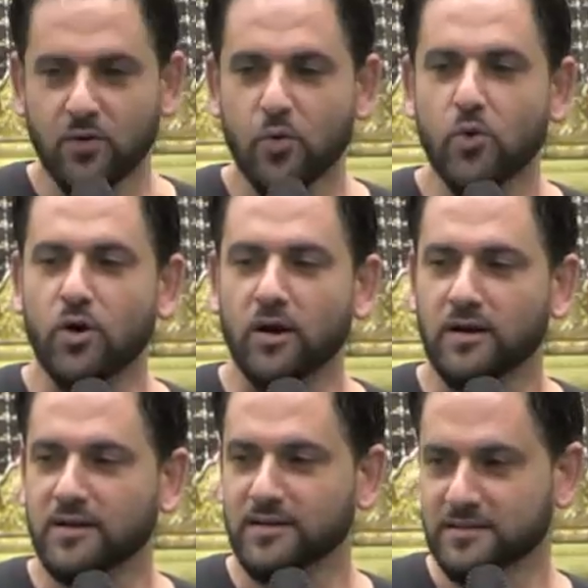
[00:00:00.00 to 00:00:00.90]
Or
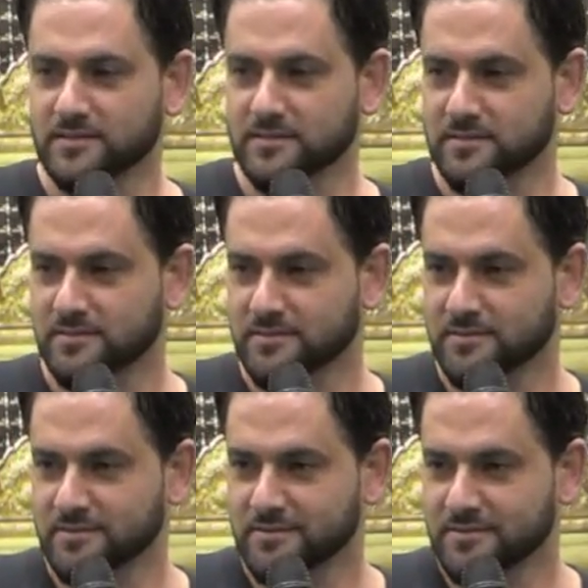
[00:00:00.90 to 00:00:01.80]

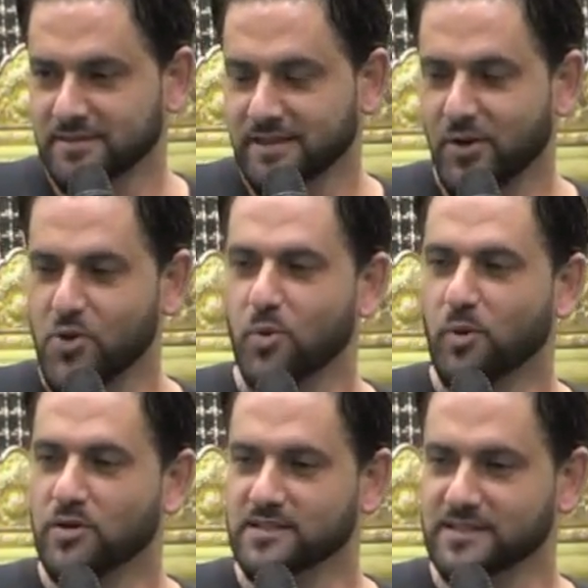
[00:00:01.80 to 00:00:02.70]
are you a
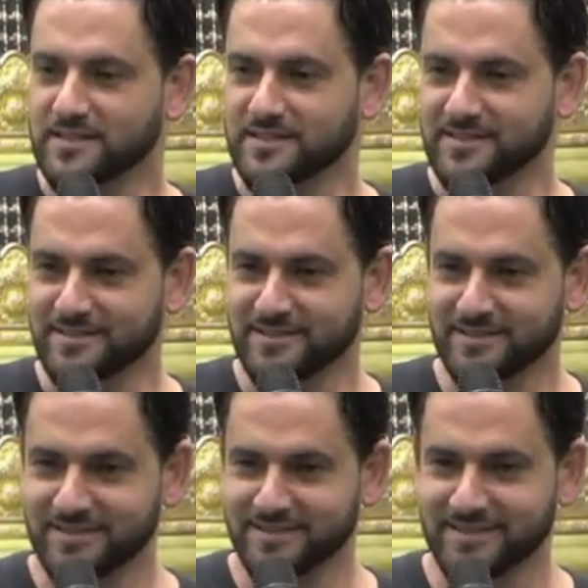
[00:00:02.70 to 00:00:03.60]
person?
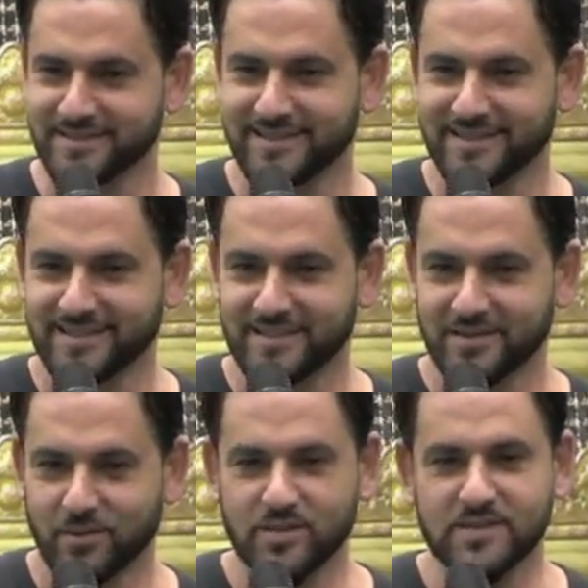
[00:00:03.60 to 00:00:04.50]

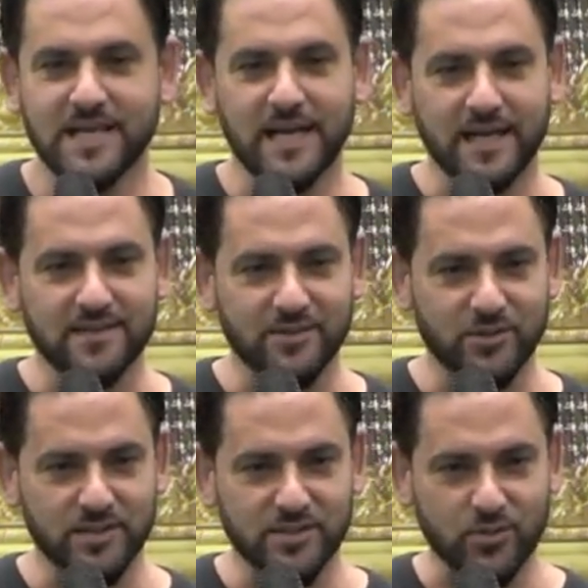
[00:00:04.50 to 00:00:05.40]
One second, you're
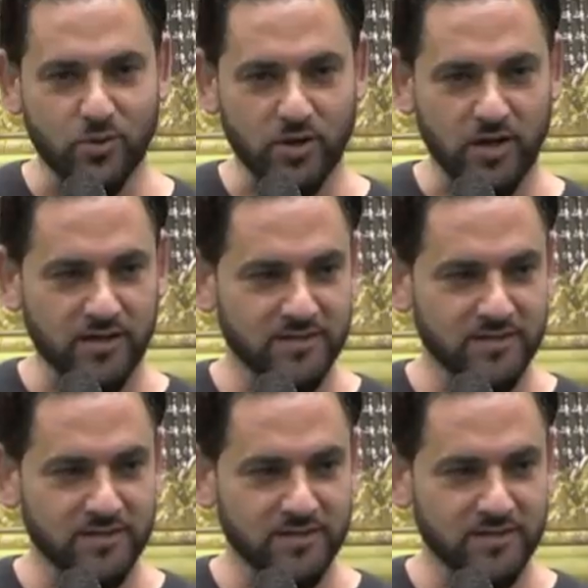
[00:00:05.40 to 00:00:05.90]
in this corner.